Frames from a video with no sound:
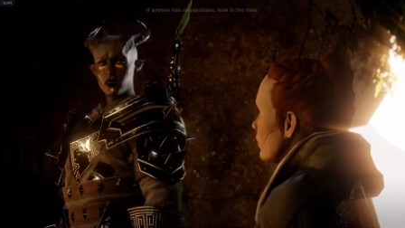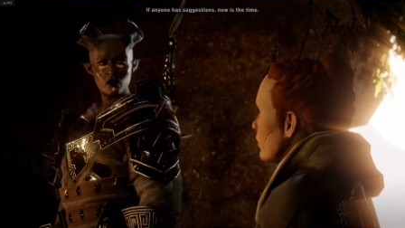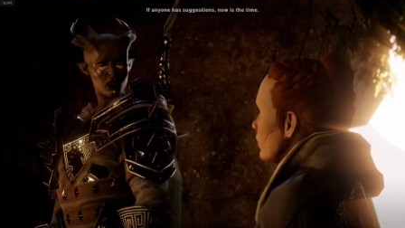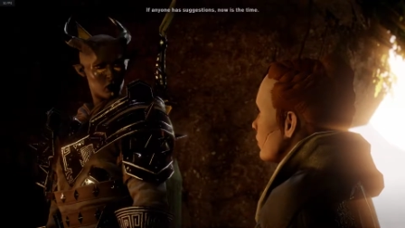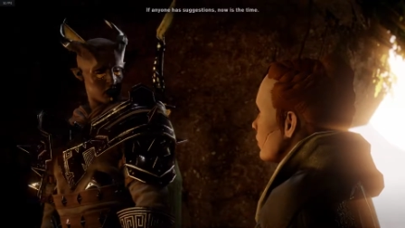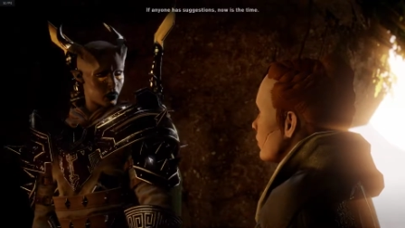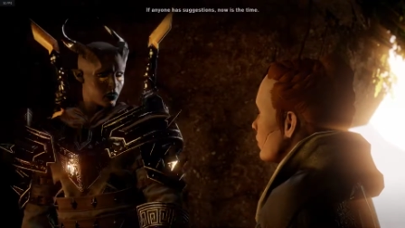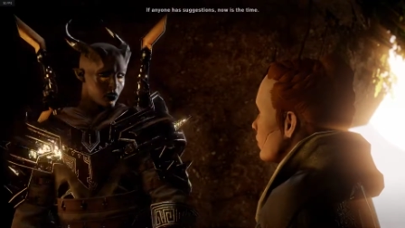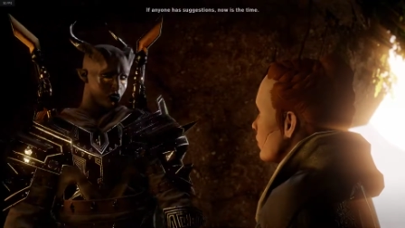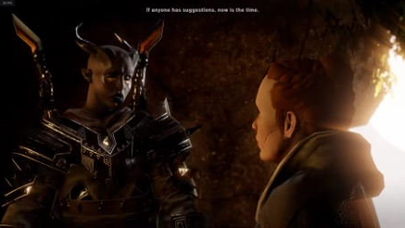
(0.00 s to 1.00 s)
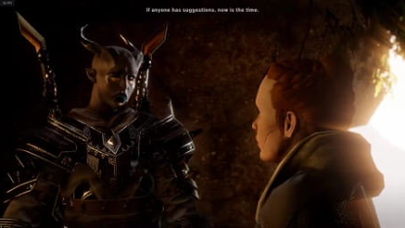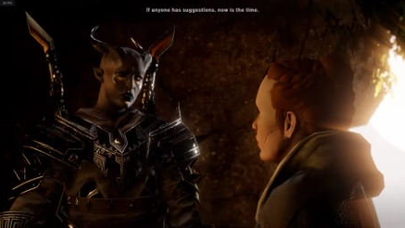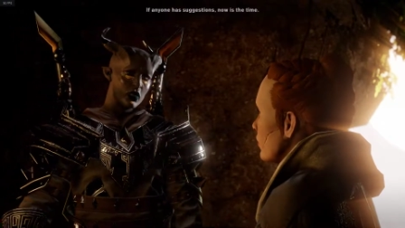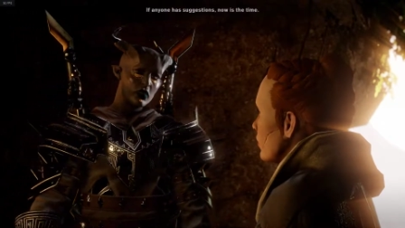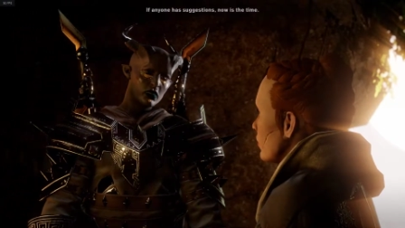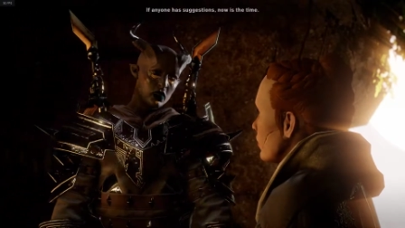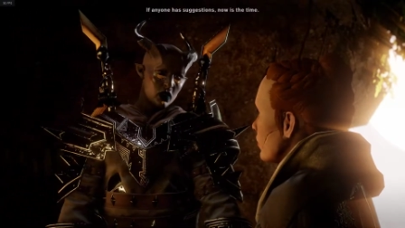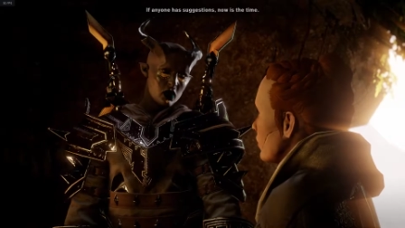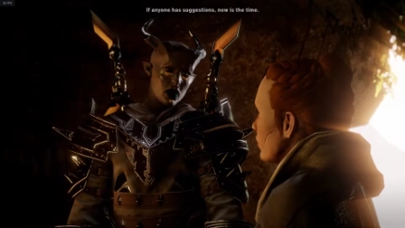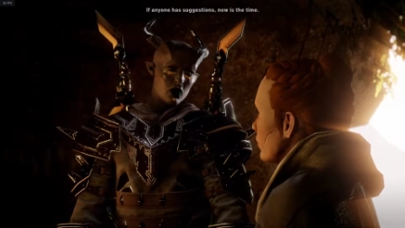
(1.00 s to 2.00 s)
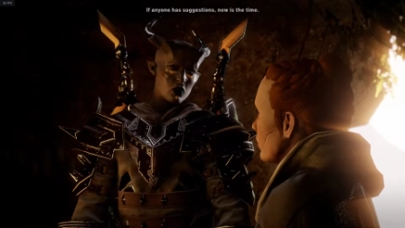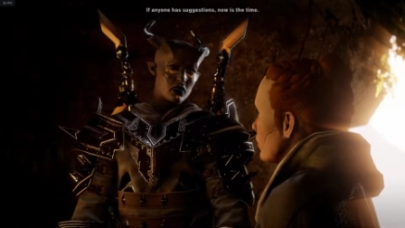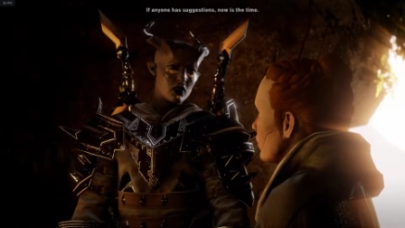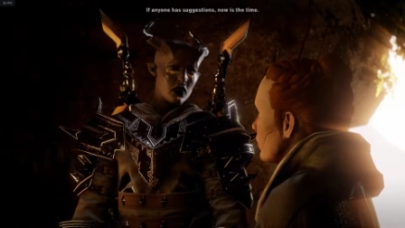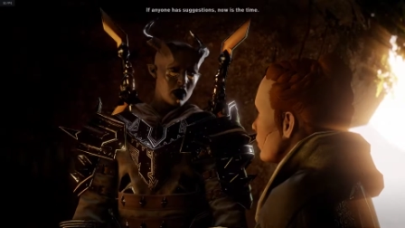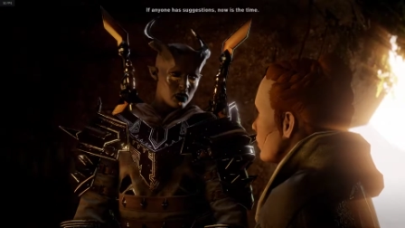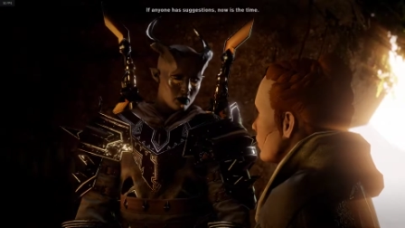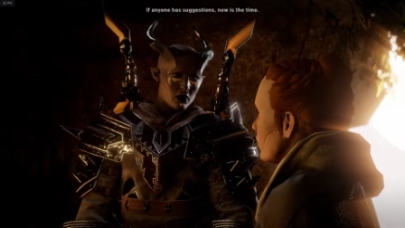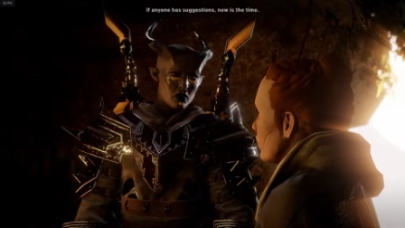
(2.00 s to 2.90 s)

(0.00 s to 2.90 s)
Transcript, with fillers: If anyone has suggestions, now is the time.